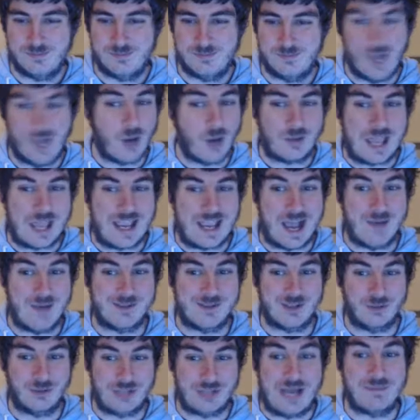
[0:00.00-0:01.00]
Okay, I'm
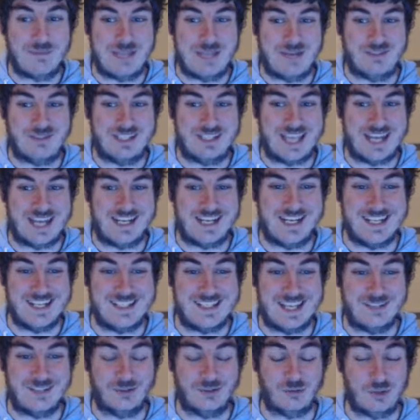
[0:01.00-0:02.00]
sold. I'm definitely getting a
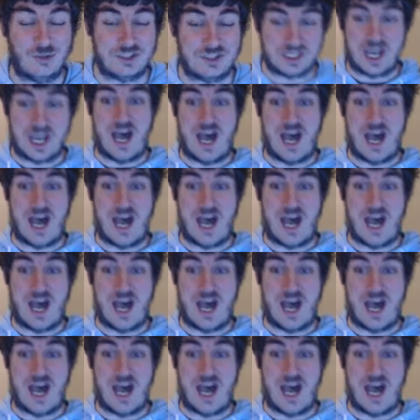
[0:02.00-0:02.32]
Nintendo Switch.